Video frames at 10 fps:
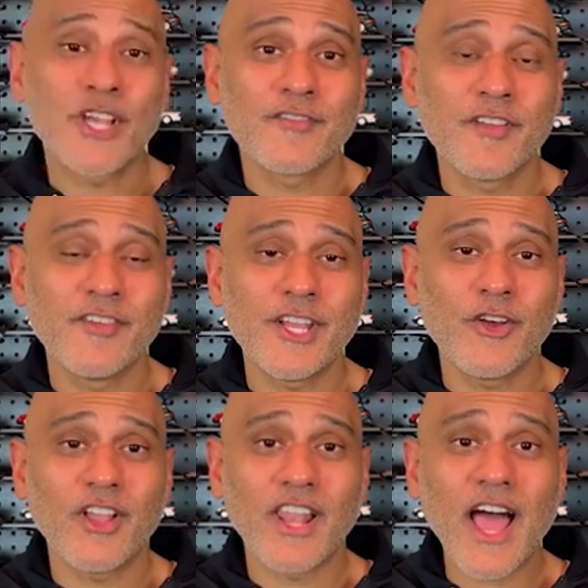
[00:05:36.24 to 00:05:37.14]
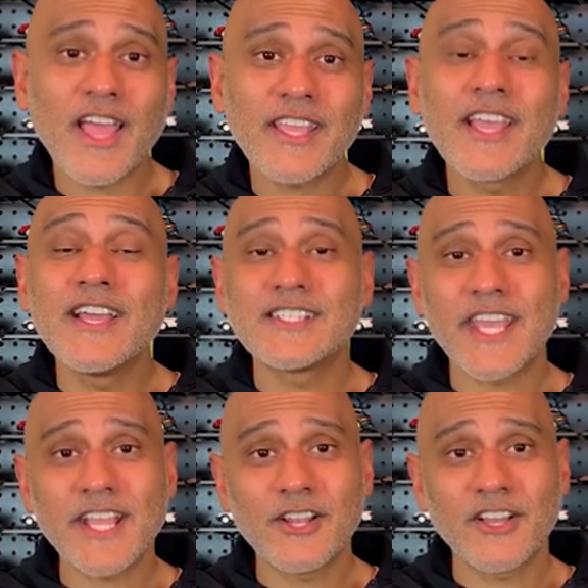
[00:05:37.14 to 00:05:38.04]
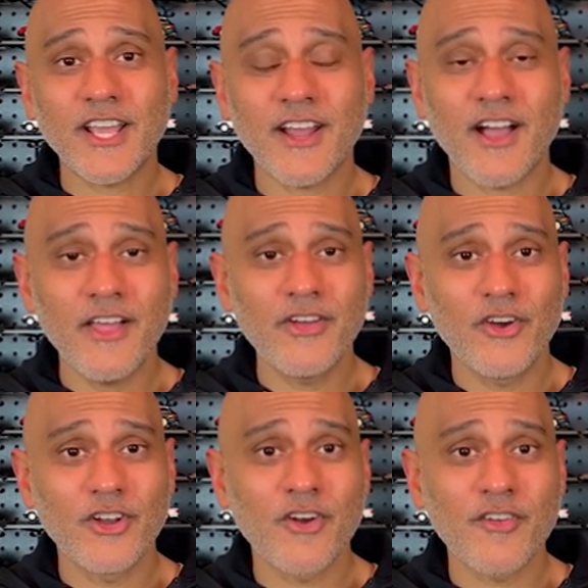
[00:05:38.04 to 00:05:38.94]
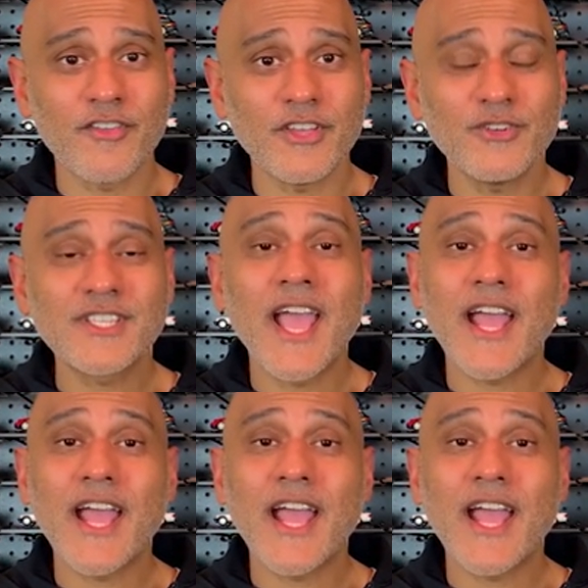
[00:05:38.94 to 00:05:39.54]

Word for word: to give the video a like Take a look at our other owner reviews